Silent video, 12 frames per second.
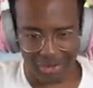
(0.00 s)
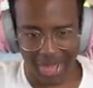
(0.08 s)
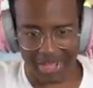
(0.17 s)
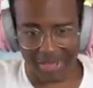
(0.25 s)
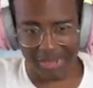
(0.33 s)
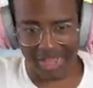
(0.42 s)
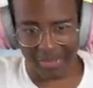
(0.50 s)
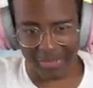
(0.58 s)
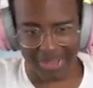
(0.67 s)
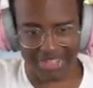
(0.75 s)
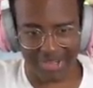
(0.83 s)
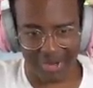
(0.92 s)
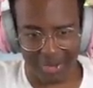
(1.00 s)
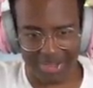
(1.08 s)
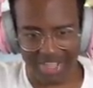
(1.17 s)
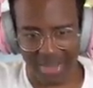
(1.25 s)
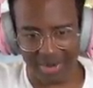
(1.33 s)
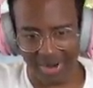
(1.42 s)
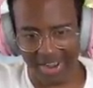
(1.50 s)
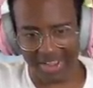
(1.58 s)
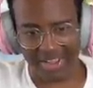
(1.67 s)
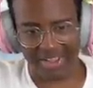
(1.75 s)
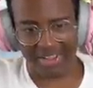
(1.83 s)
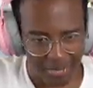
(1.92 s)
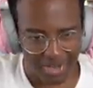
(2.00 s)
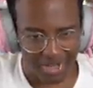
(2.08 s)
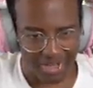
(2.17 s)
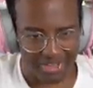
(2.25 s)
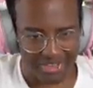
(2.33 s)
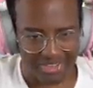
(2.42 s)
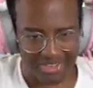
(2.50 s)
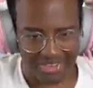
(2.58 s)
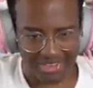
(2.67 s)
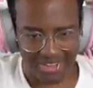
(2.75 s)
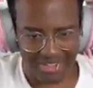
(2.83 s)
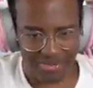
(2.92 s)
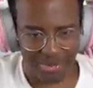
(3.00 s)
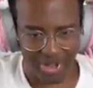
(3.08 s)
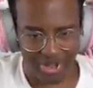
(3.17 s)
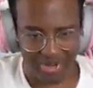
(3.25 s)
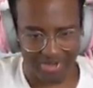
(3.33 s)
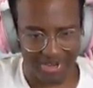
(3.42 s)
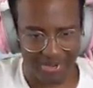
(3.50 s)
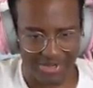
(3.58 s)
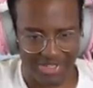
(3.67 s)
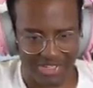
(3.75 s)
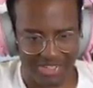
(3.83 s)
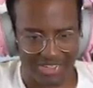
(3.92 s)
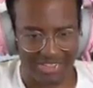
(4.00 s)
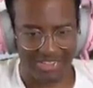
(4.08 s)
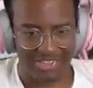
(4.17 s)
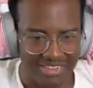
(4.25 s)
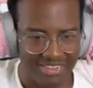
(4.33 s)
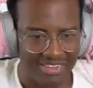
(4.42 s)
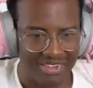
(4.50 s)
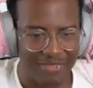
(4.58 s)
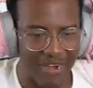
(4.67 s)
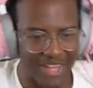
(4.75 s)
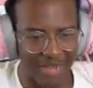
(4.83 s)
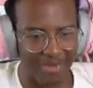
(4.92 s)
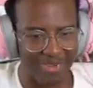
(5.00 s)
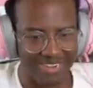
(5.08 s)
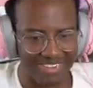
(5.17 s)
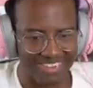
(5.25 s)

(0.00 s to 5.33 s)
Do not let me get in my zone. Nobody's coming, right? Oh, we're good. I'll just block it off anyways. Fuck you.